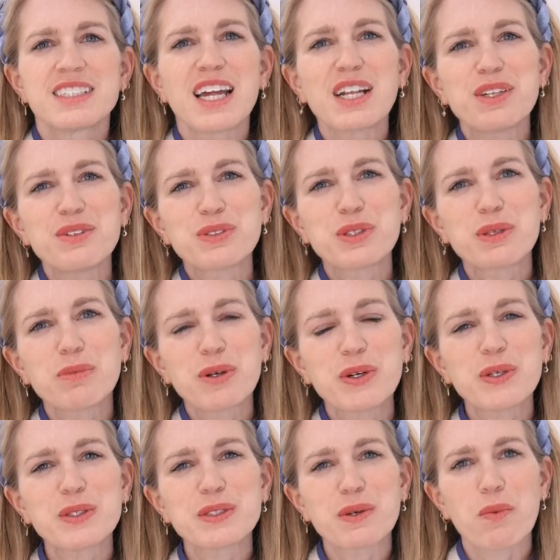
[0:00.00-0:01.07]
Salut tout le
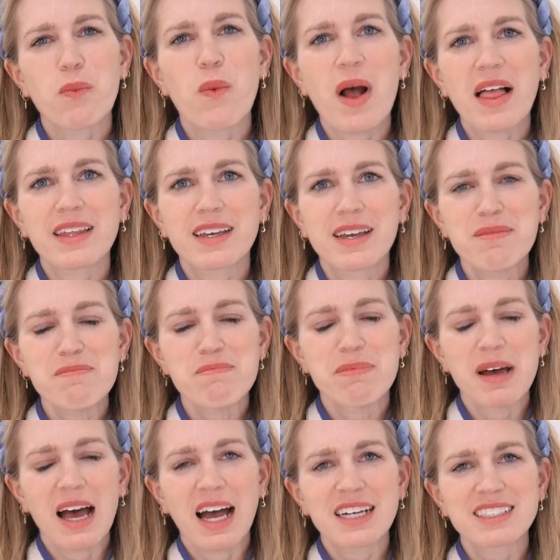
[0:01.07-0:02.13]
monde! Welcome
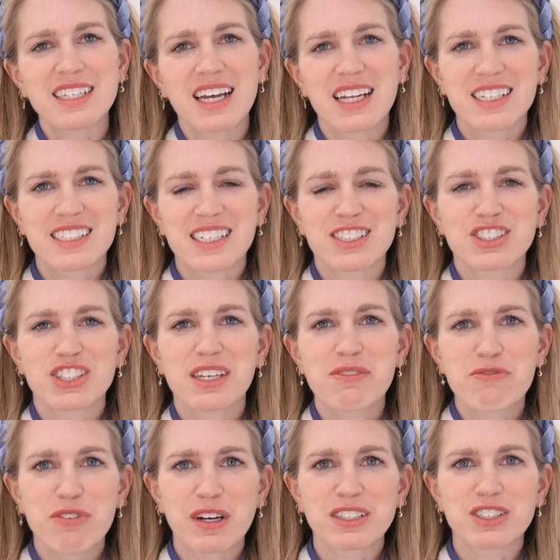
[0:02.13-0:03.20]
back to
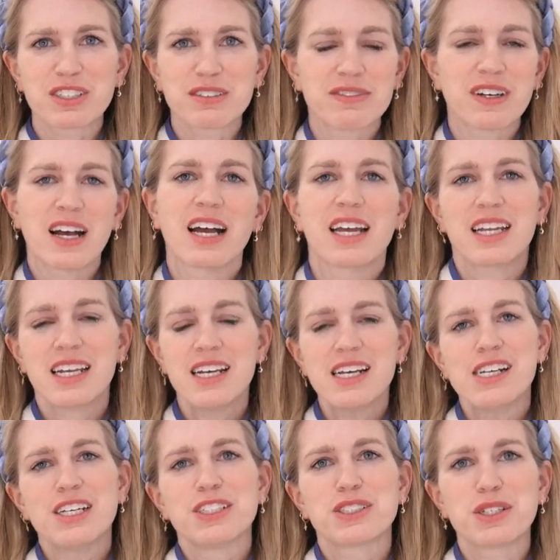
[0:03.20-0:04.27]
Unintentionally Frenchified.
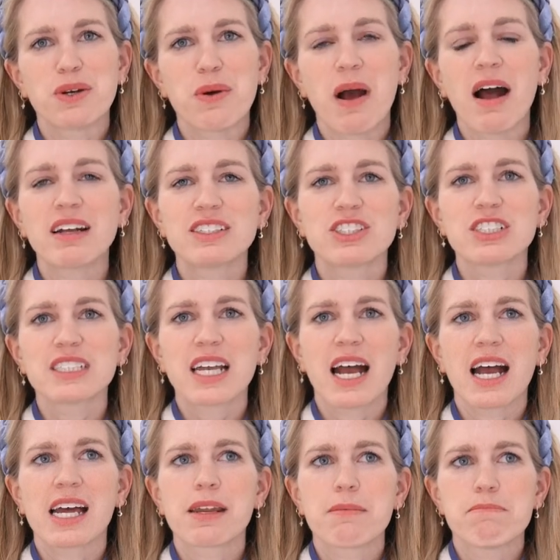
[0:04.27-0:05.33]
So, I just
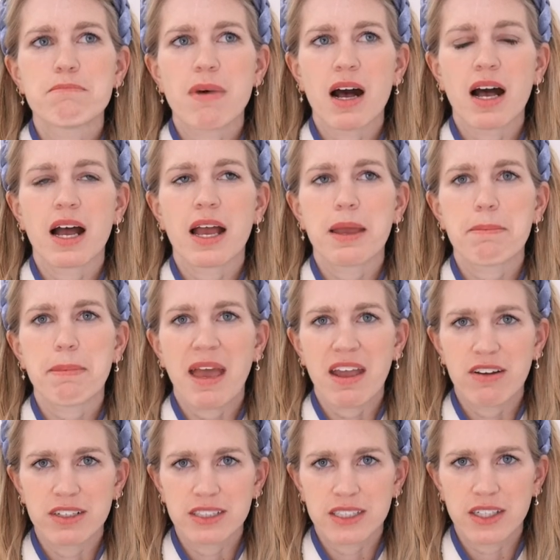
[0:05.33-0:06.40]
had my
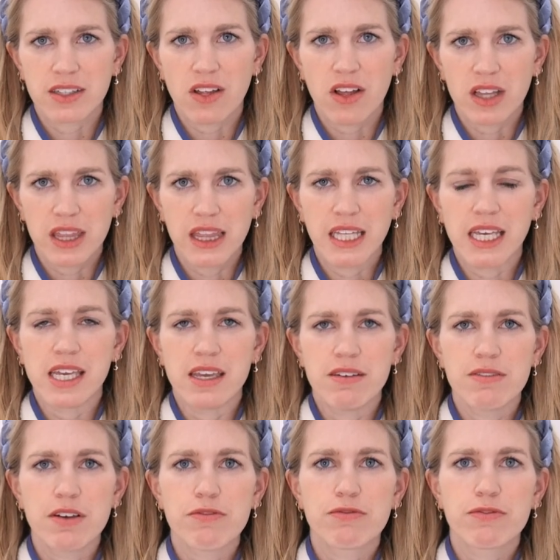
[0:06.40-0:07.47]
parents in law
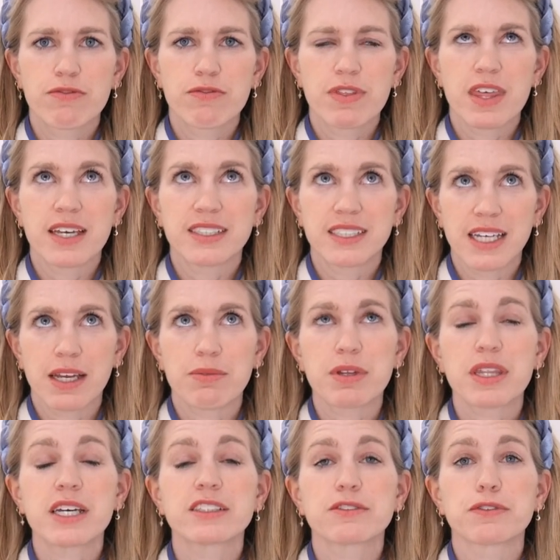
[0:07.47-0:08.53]
leave. They stayed
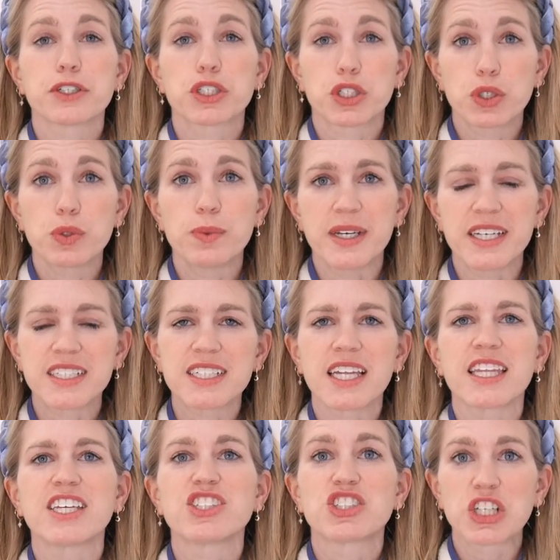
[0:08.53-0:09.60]
with us for two weeks
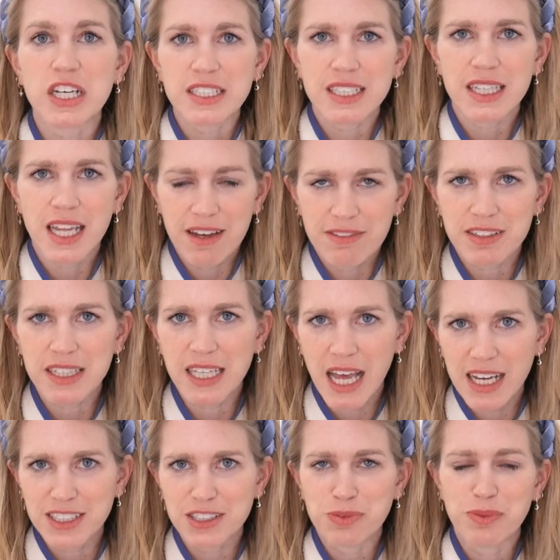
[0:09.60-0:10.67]
and they just left
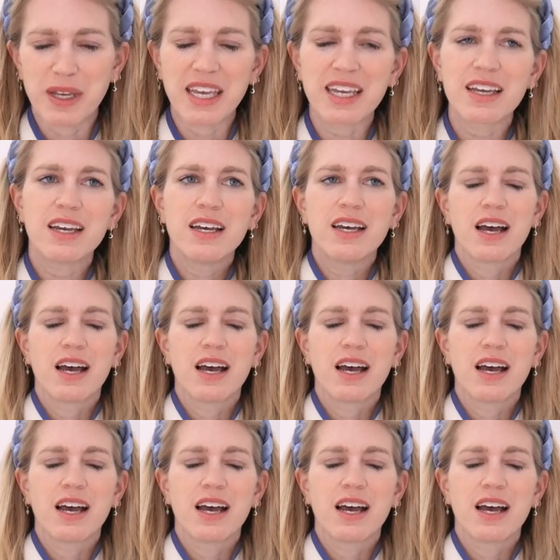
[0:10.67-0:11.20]
last week.